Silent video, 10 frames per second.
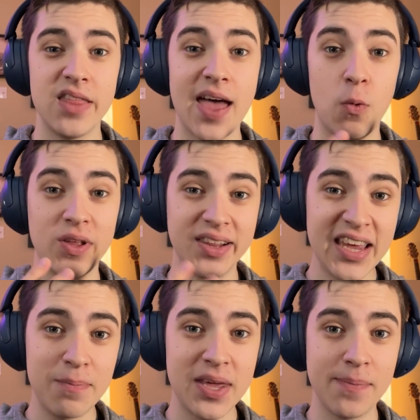that would
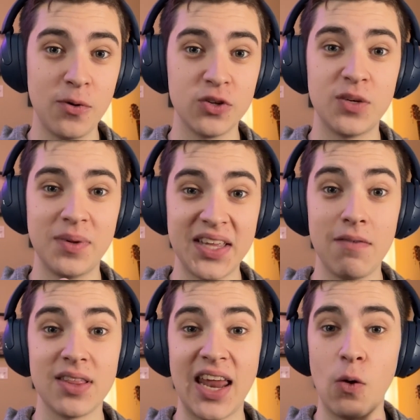lead people to
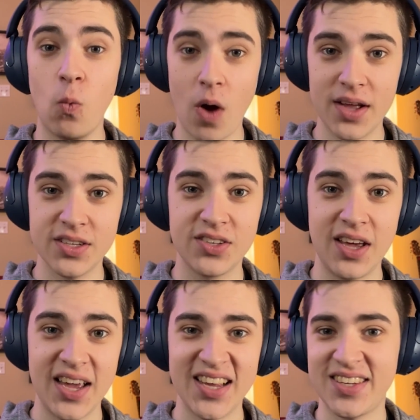believing that it was?
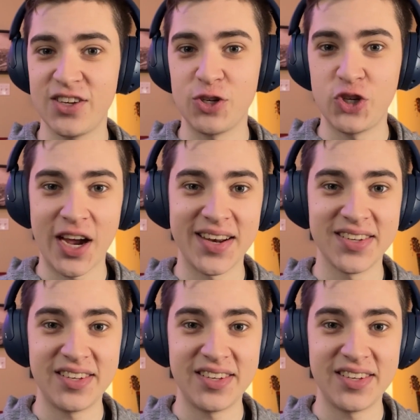Essentially checking to